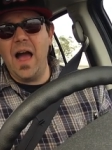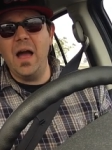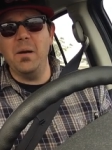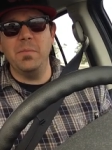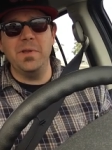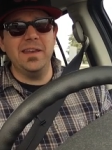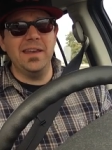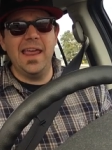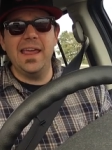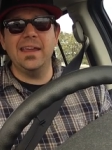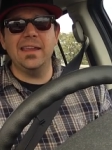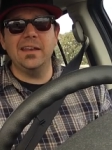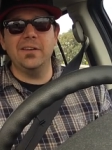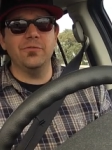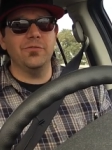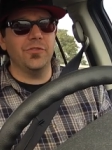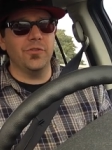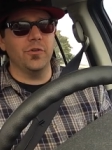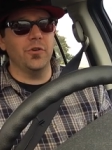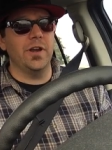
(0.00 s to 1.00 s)
I'm a
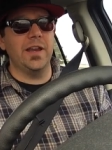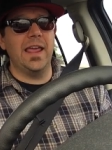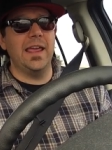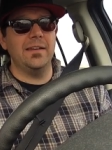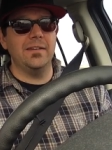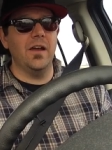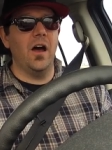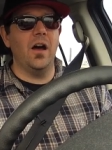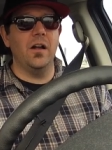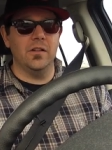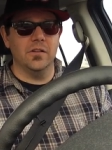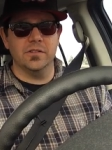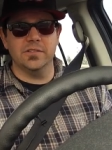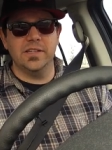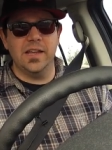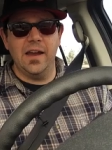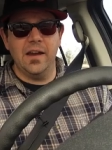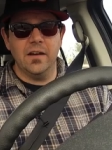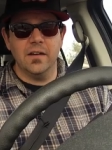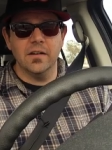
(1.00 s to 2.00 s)
negative $38
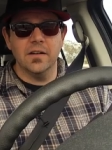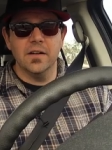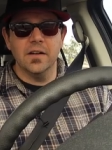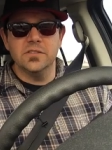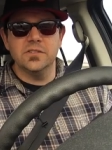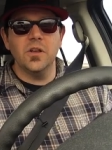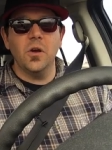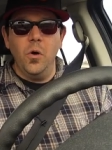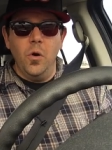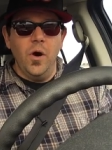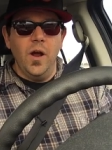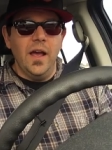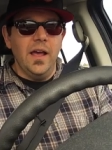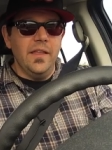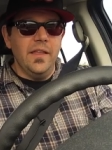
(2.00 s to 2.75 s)
air. So